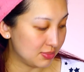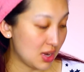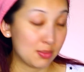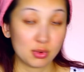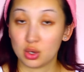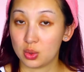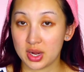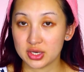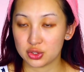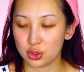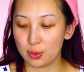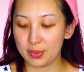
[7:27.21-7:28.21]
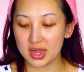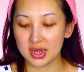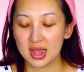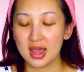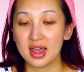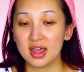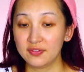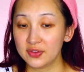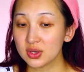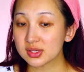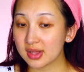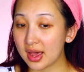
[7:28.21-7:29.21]
I'm not quite sure, but it
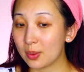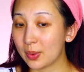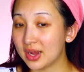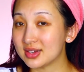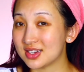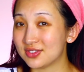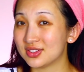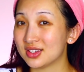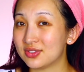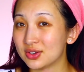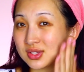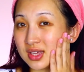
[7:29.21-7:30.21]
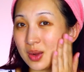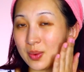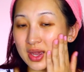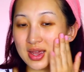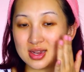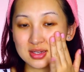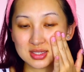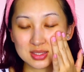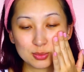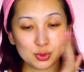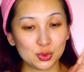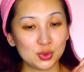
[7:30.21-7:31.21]
feels lightweight, definitely feels lightweight and
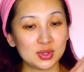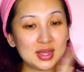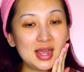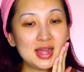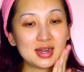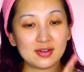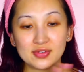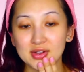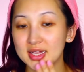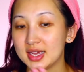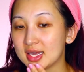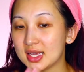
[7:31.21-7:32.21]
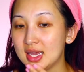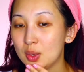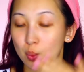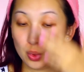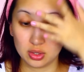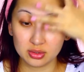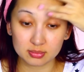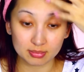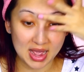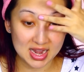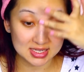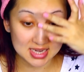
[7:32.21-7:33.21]
smooth, and I feel like it will
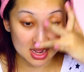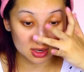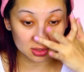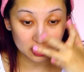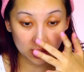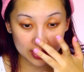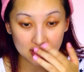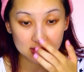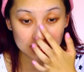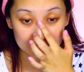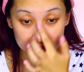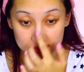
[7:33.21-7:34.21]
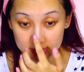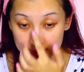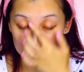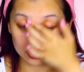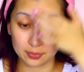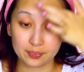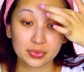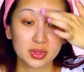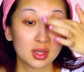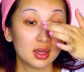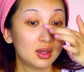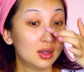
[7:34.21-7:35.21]
matte down quite, yeah, it does. See, look,
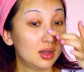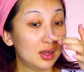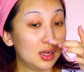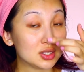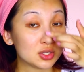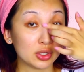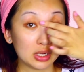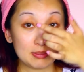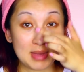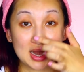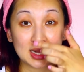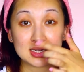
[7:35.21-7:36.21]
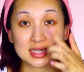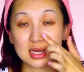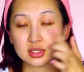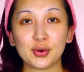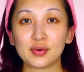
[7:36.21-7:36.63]
it's already matting down.